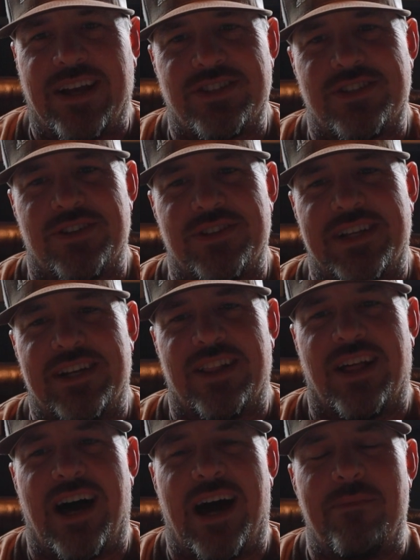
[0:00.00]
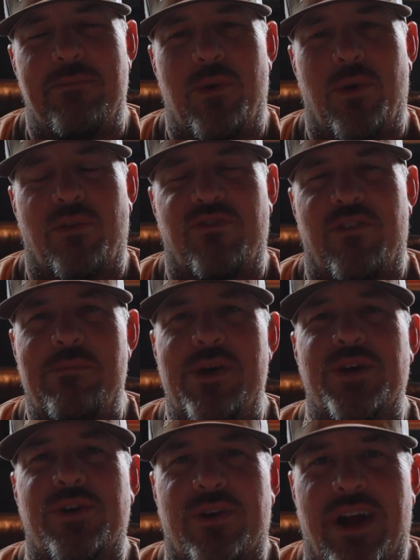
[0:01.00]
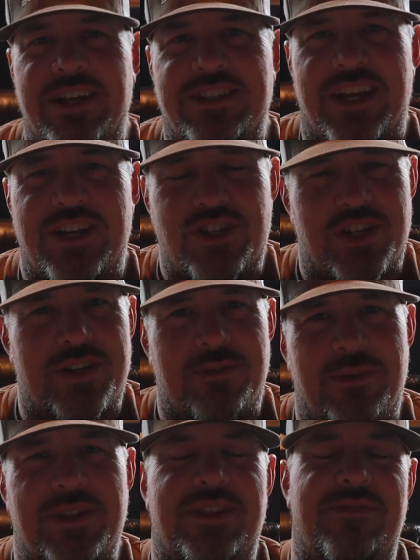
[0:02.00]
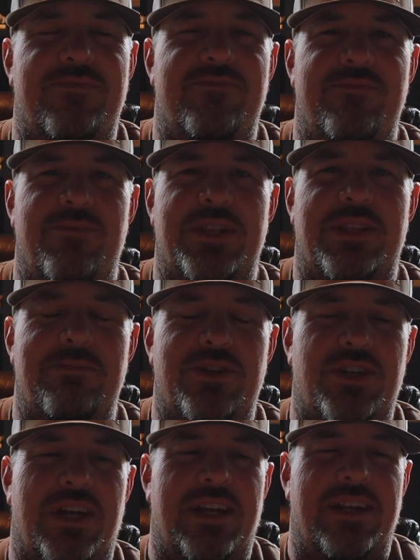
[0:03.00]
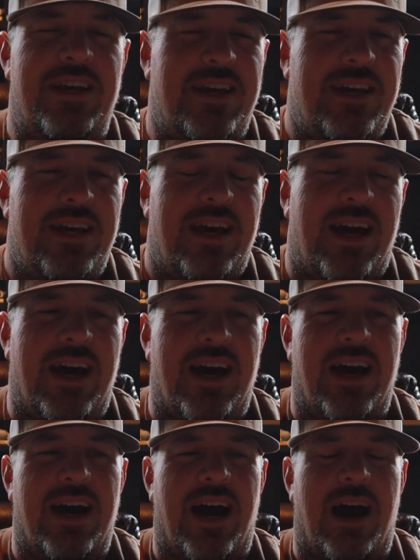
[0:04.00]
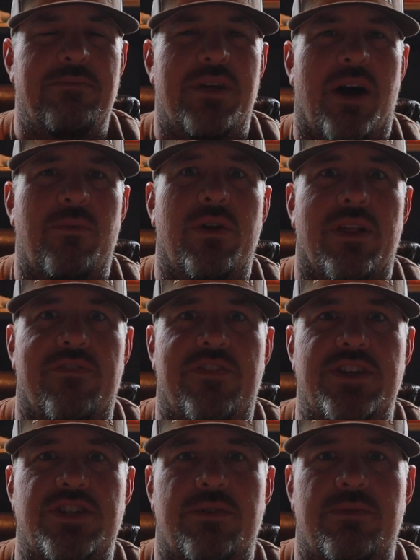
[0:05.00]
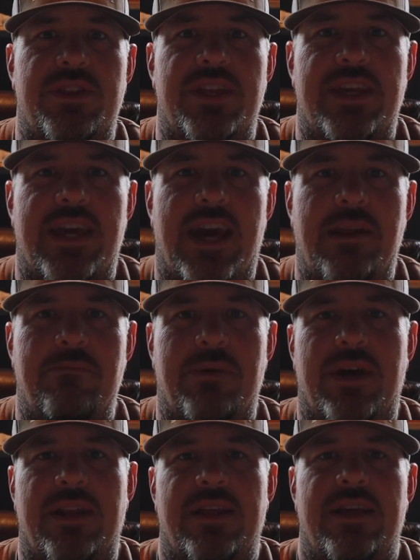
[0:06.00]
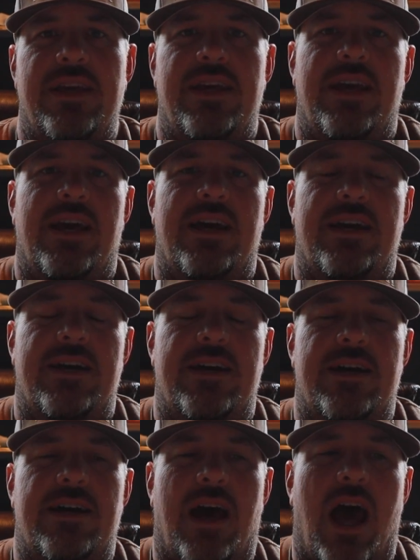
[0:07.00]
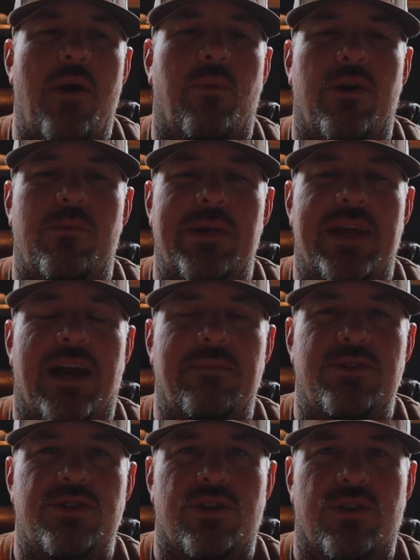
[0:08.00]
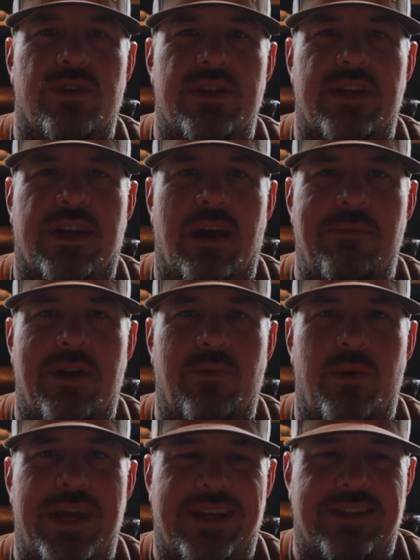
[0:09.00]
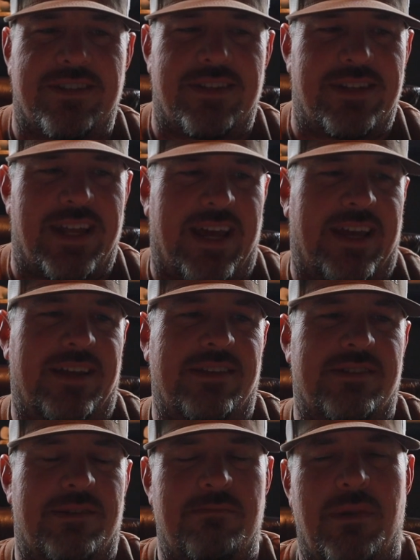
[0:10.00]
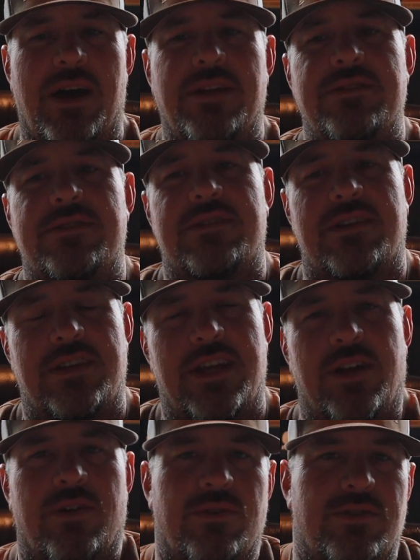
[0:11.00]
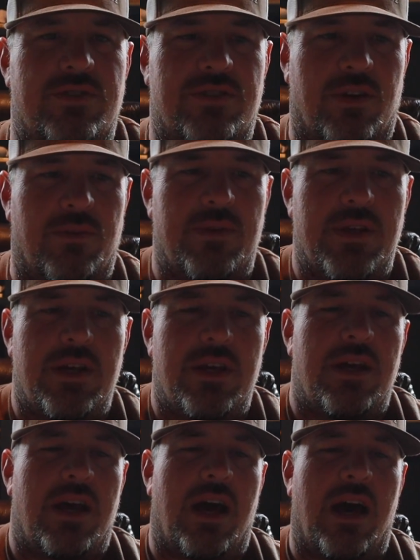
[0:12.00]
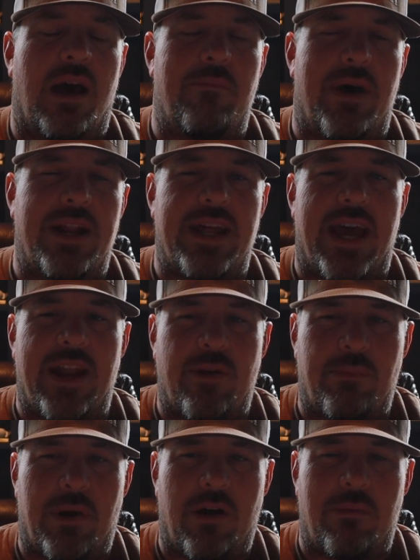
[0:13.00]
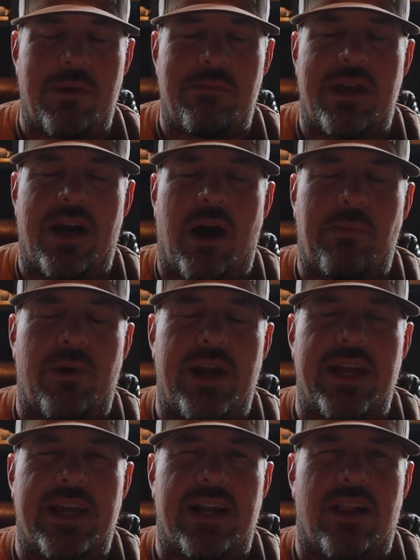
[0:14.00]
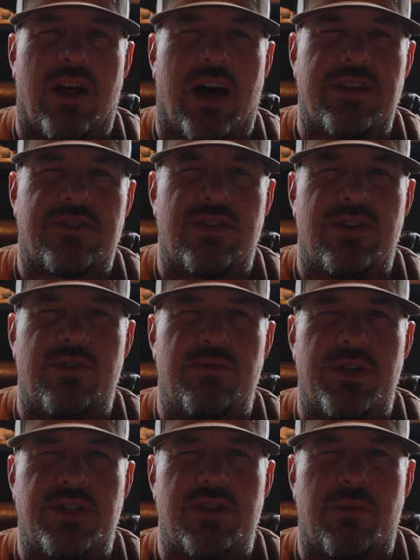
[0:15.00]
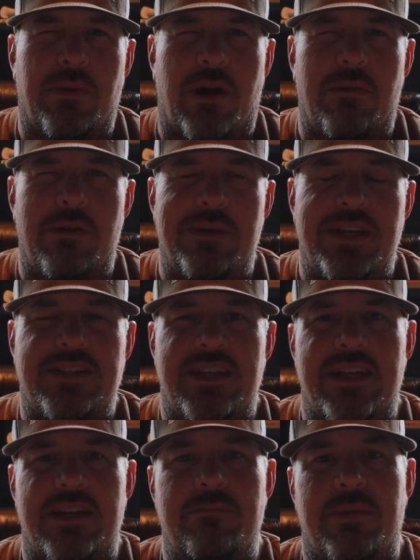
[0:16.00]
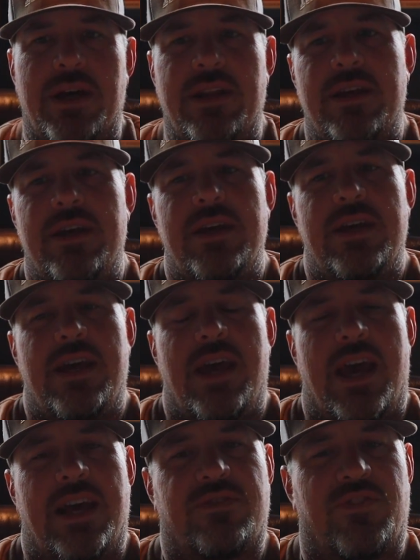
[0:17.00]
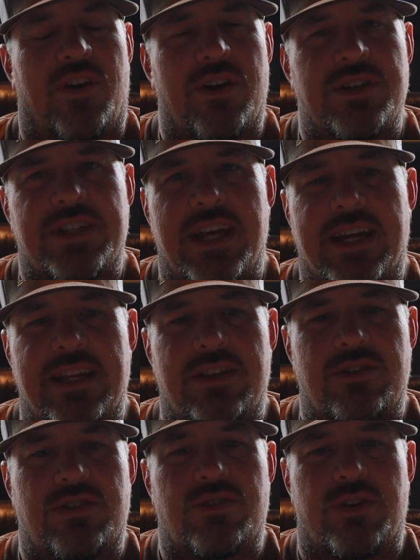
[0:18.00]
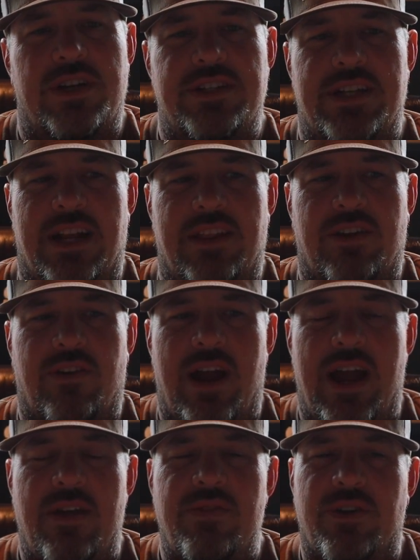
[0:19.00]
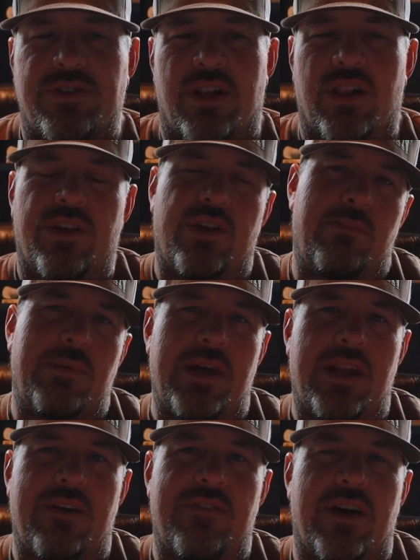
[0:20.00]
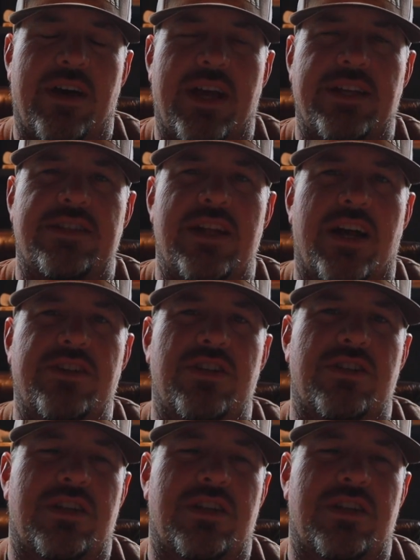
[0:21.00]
still need a lot more familiarization with the machine. I'm not real efficient with it yet, but I will be, I'm sure, in the coming weeks and days and months and years. So my dad will probably be operating it a lot too, which you'll probably be seeing. But As far as taking those trees out of the ground, there's a little bit of it's not just